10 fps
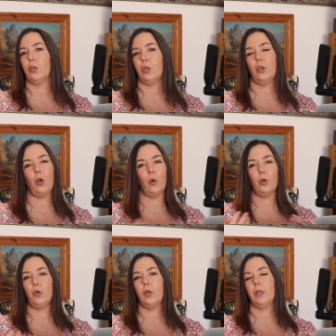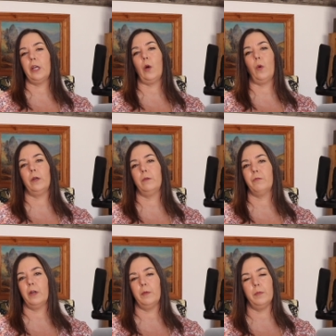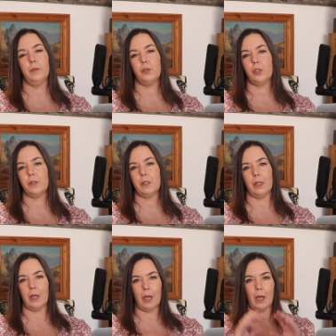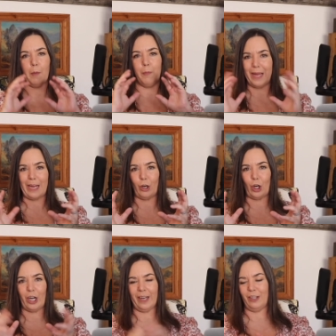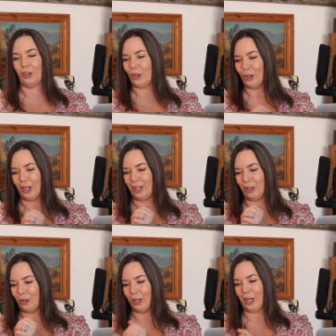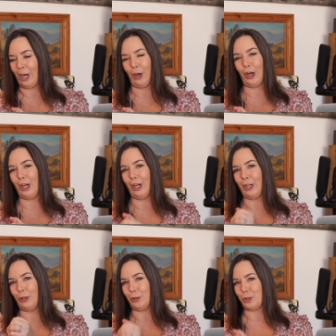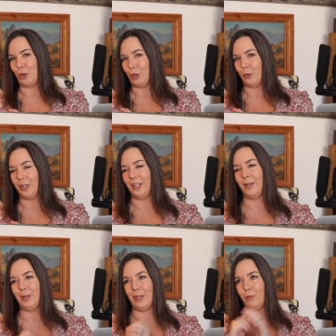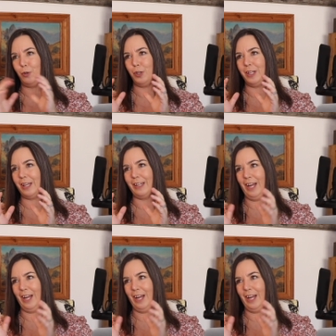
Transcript: you know you can get one from just a banger in your in your area in your genre. I mean, if you can get